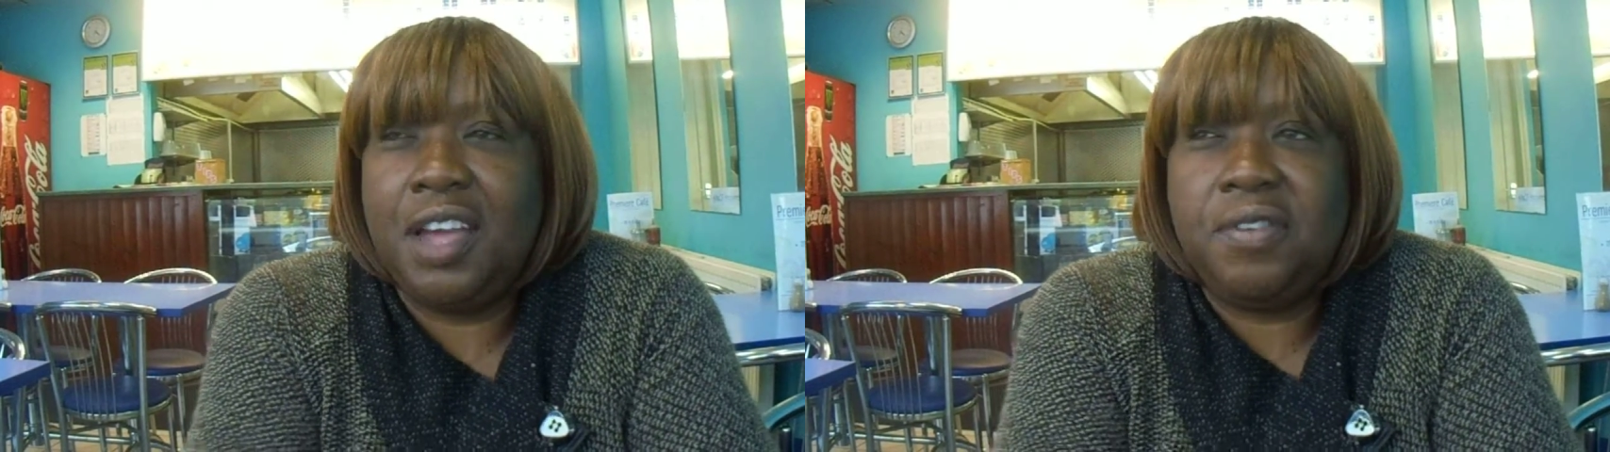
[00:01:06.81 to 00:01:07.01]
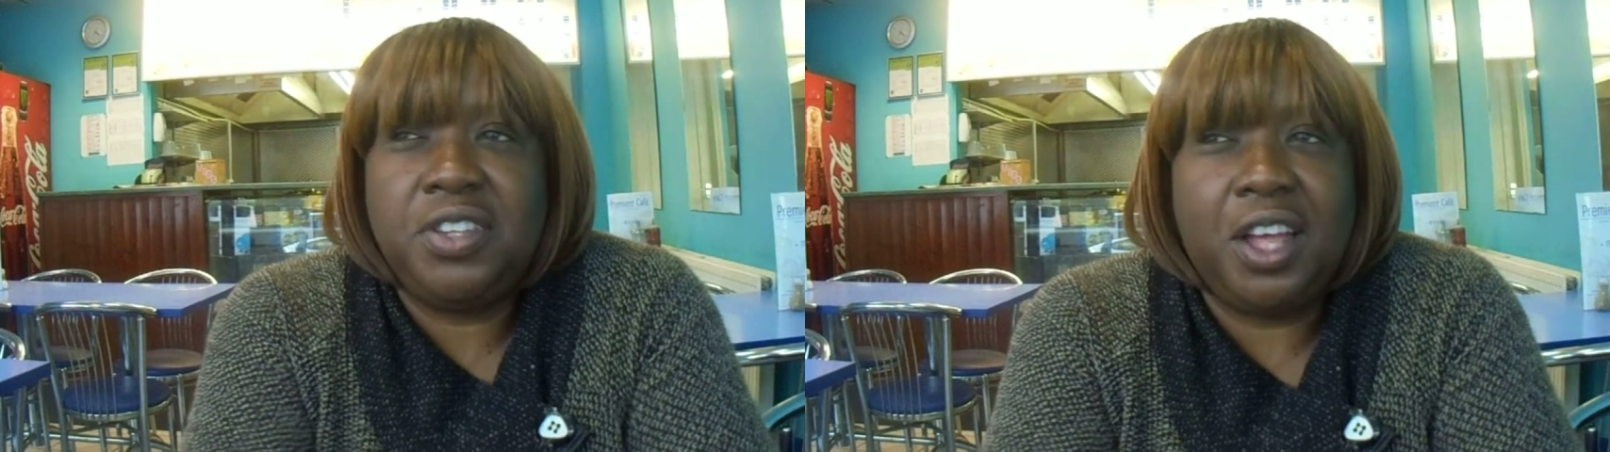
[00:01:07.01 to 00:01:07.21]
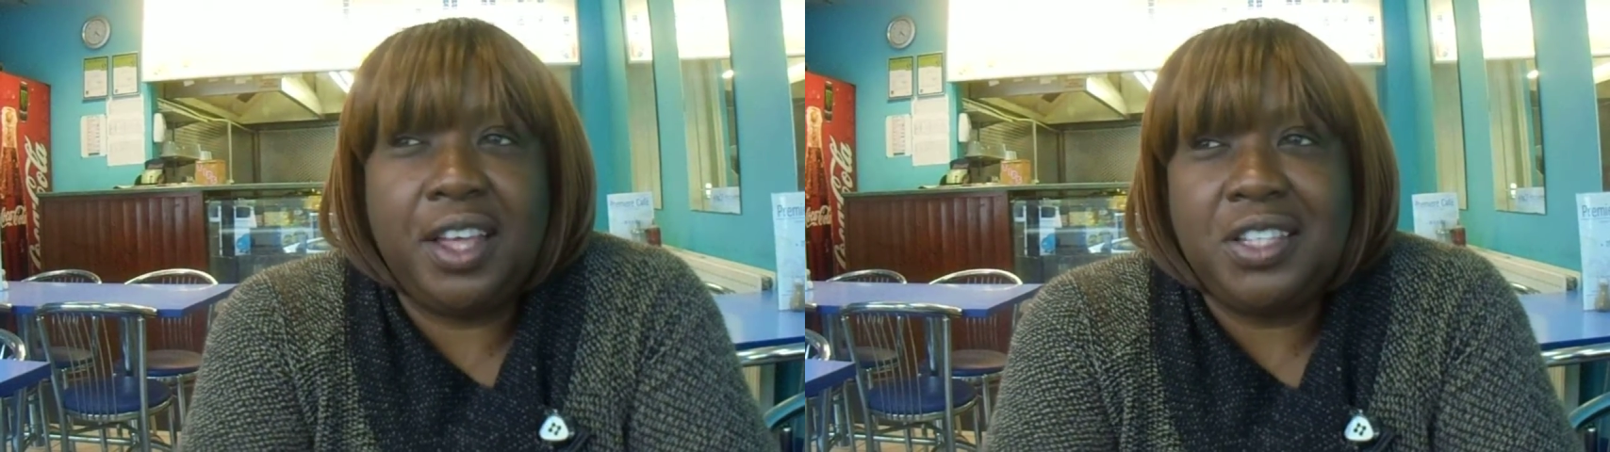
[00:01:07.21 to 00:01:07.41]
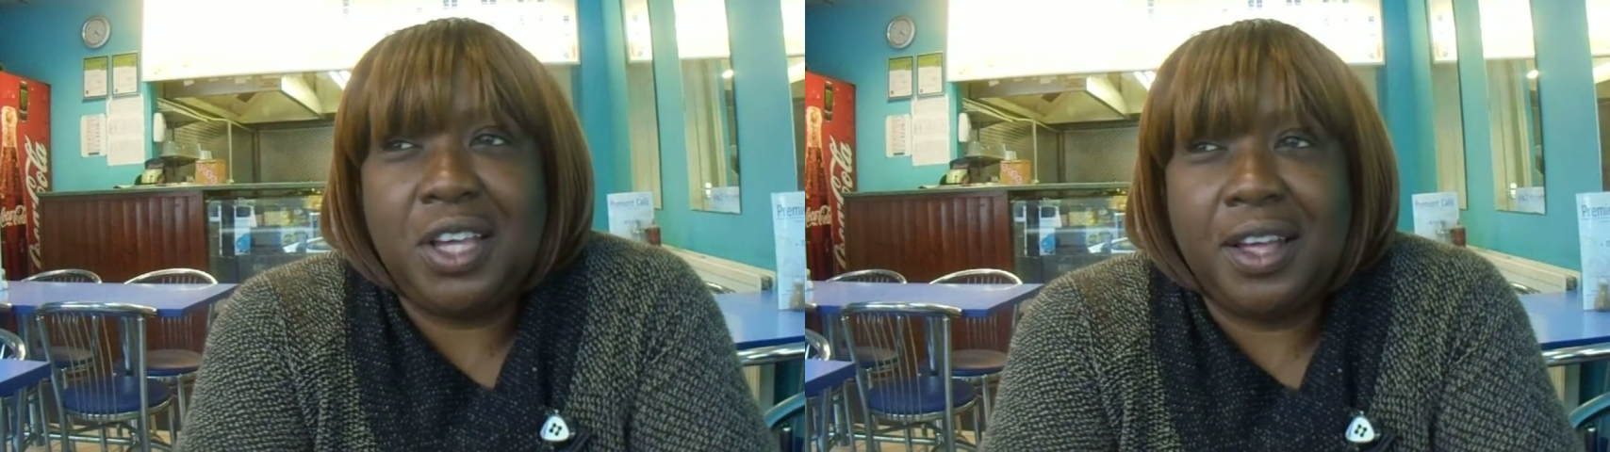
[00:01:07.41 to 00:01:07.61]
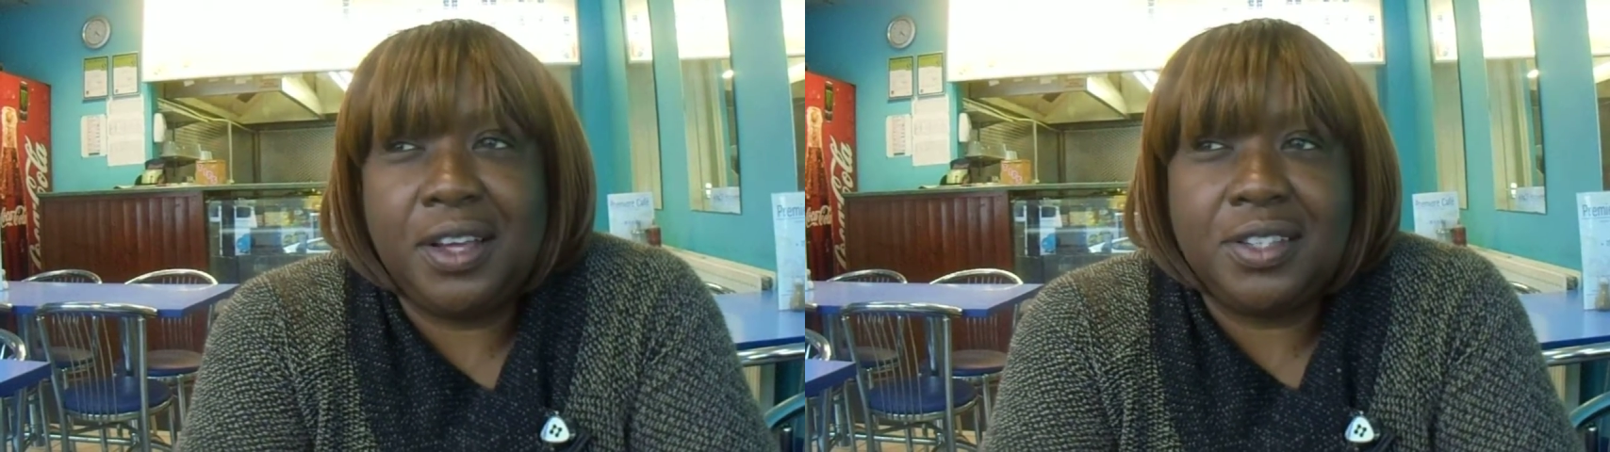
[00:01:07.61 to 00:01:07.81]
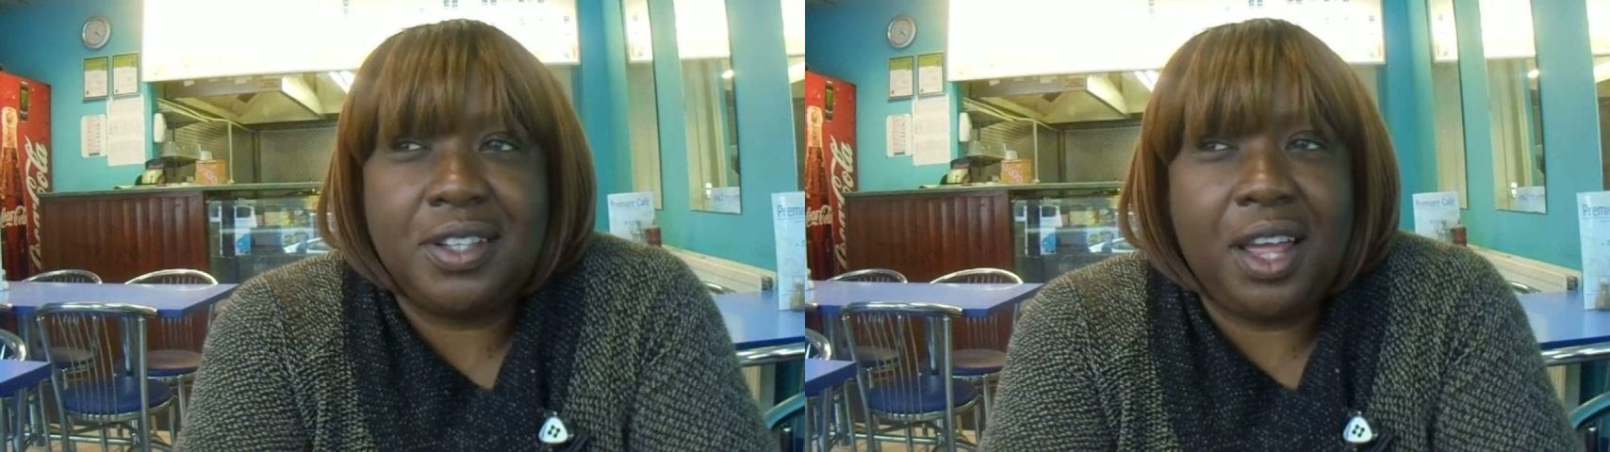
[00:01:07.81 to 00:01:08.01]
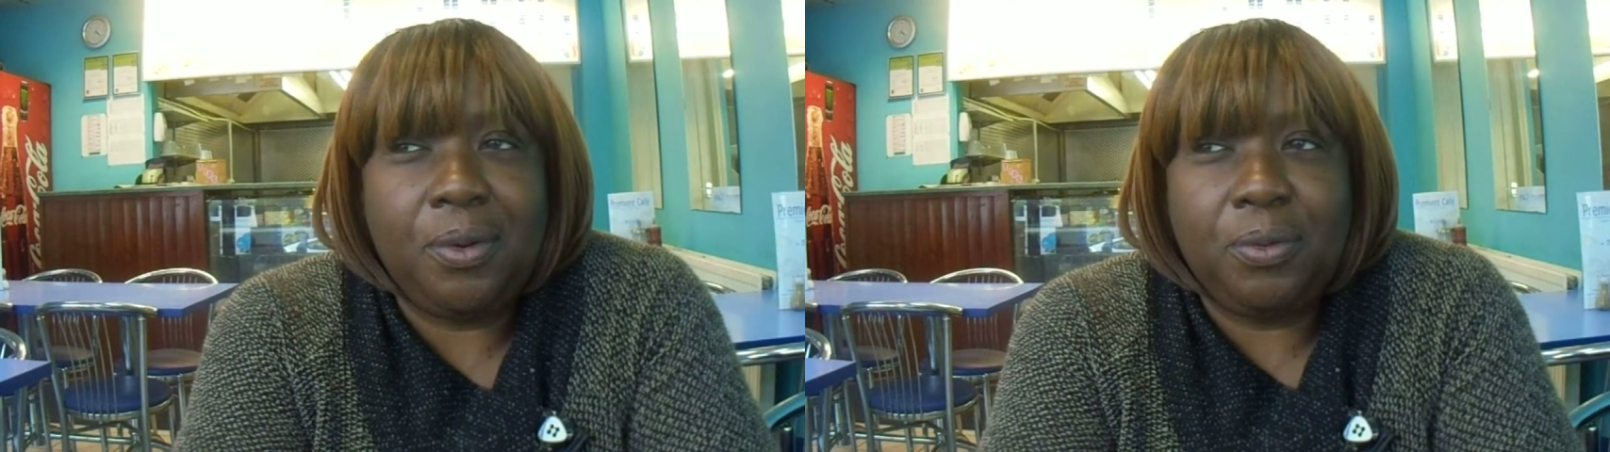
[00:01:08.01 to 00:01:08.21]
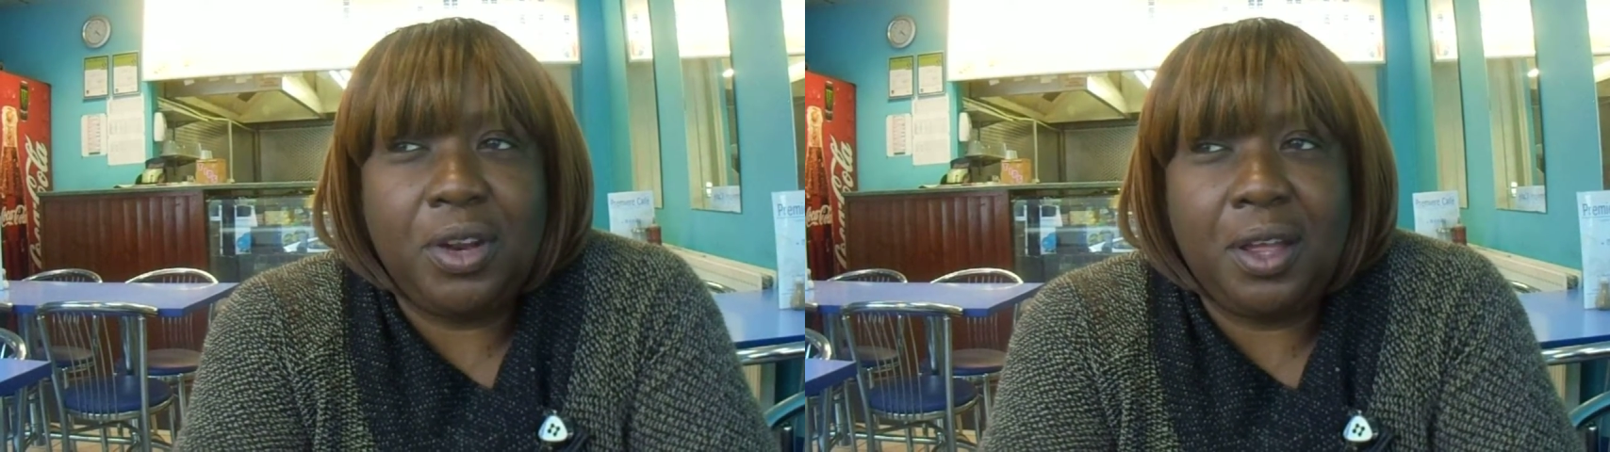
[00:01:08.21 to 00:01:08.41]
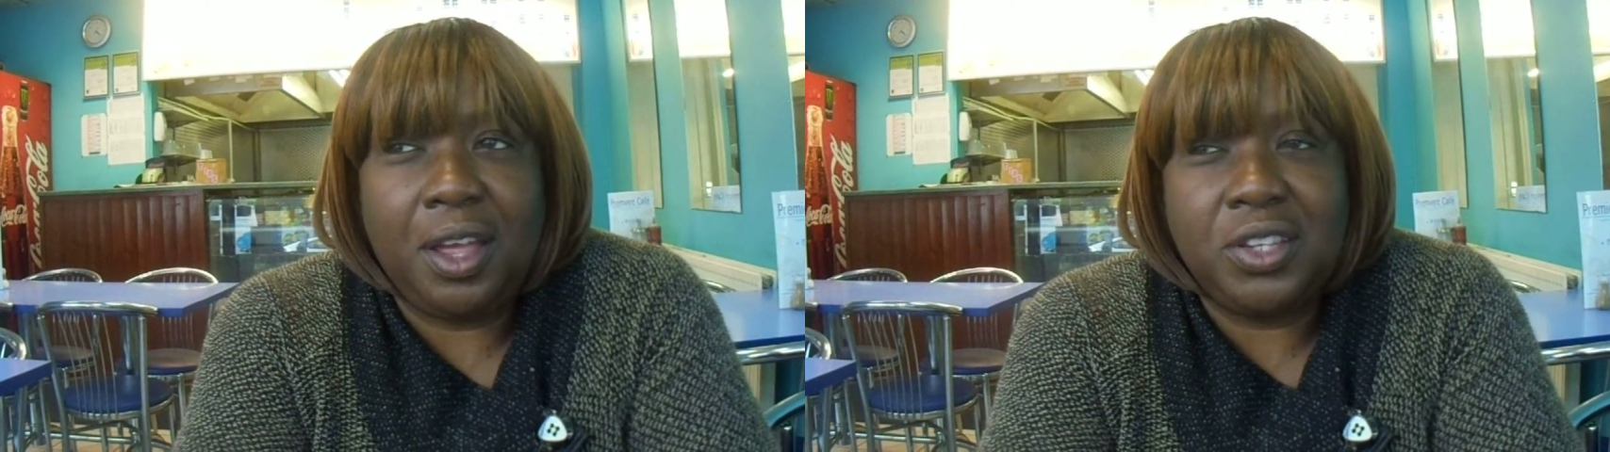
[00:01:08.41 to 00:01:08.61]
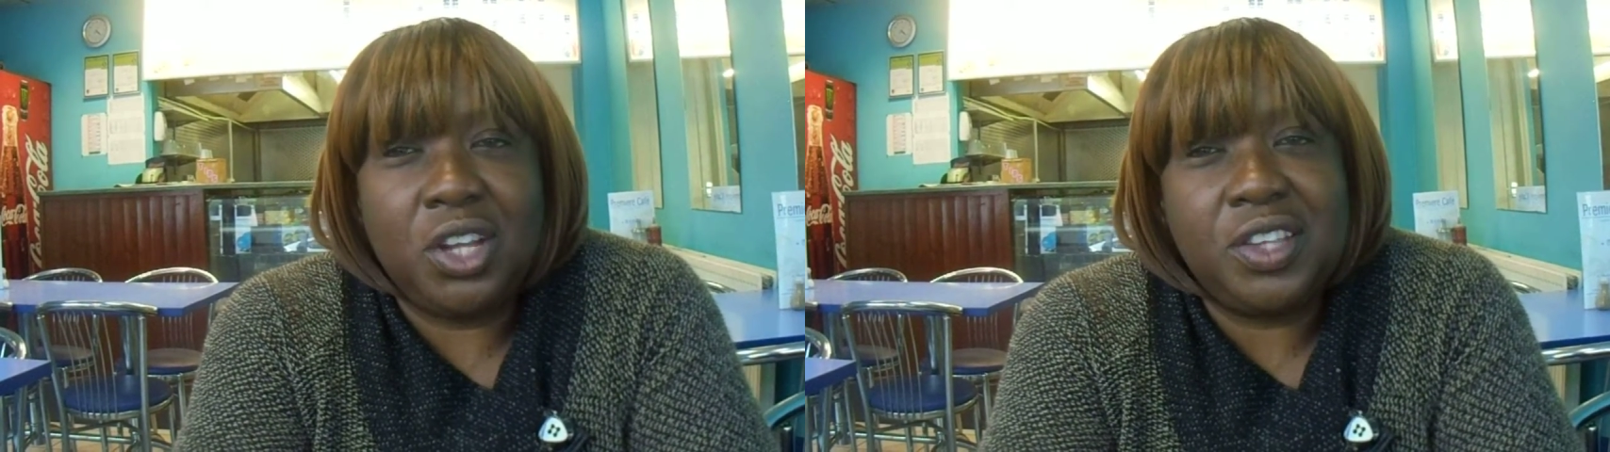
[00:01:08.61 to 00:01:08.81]
even as, young, as young as like
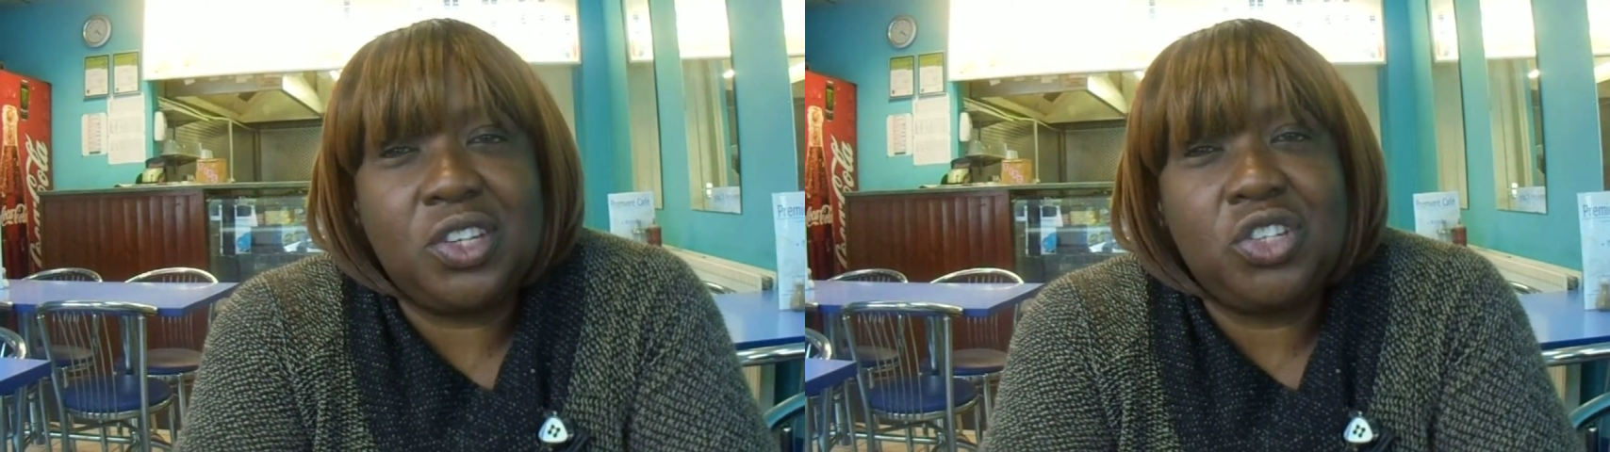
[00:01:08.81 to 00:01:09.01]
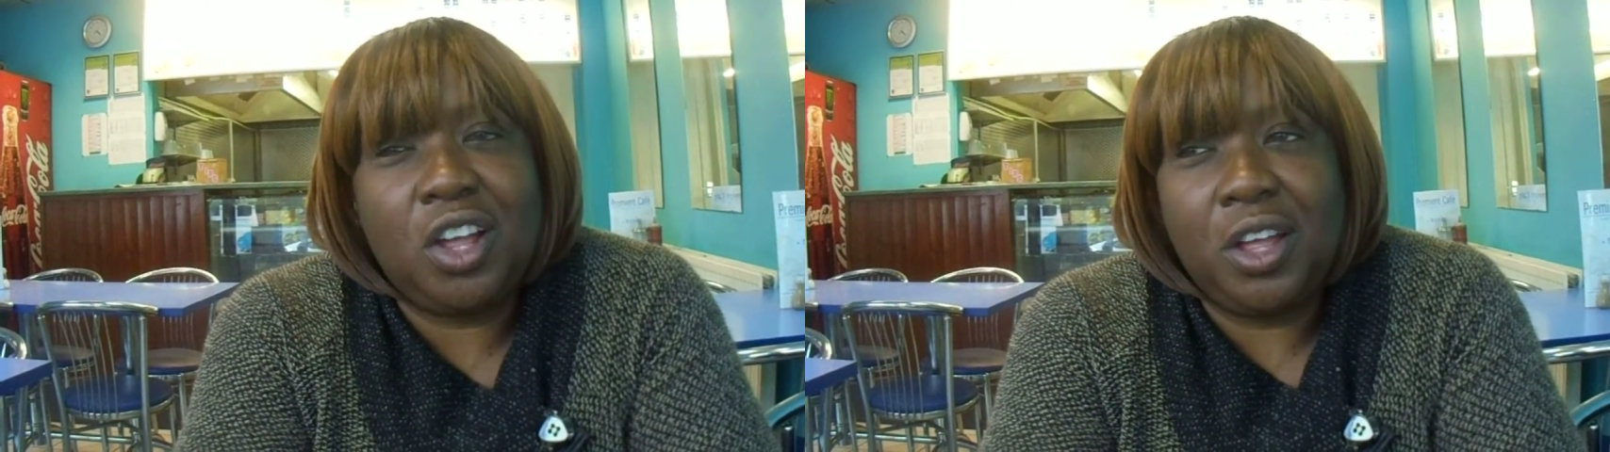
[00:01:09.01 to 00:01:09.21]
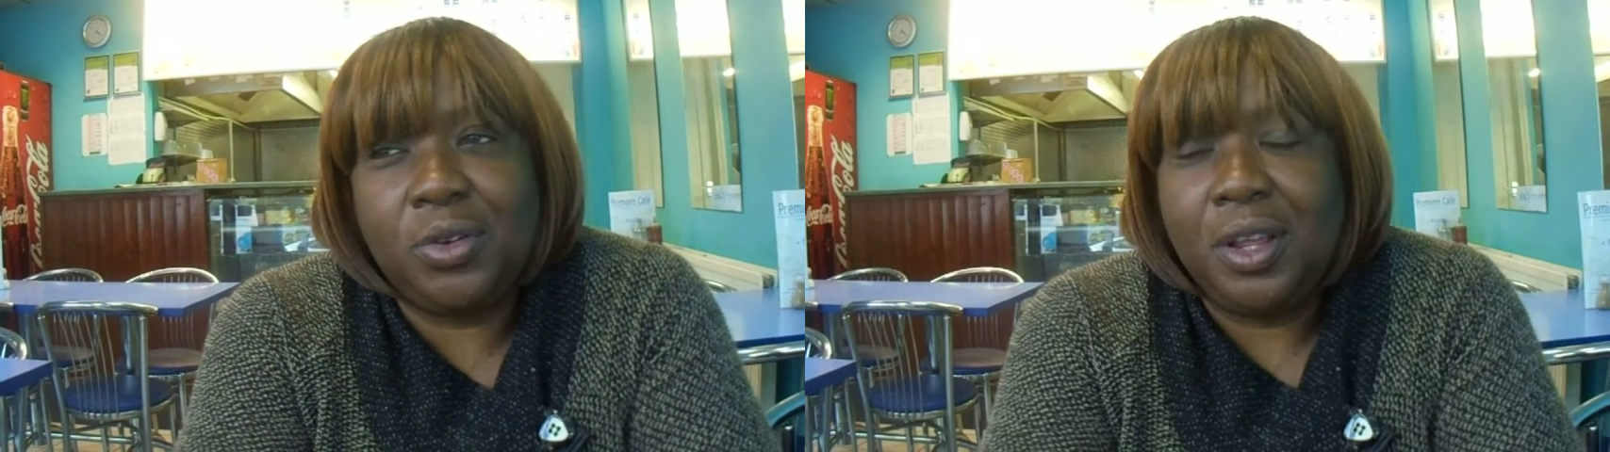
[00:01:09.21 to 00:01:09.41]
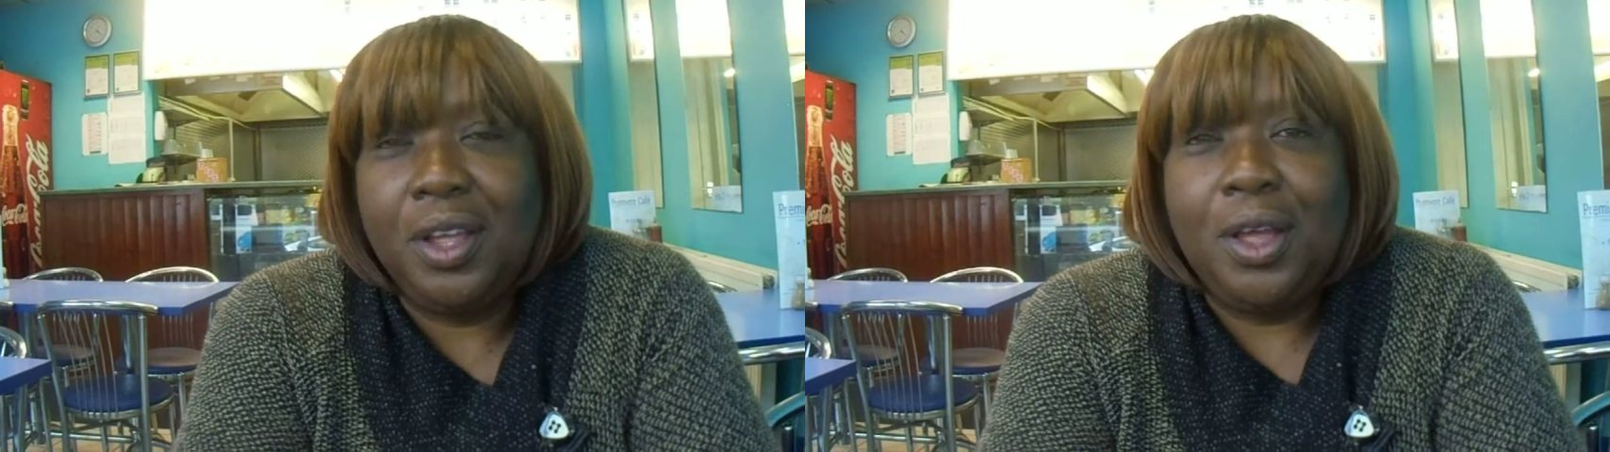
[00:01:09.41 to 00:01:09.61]
as, as a child.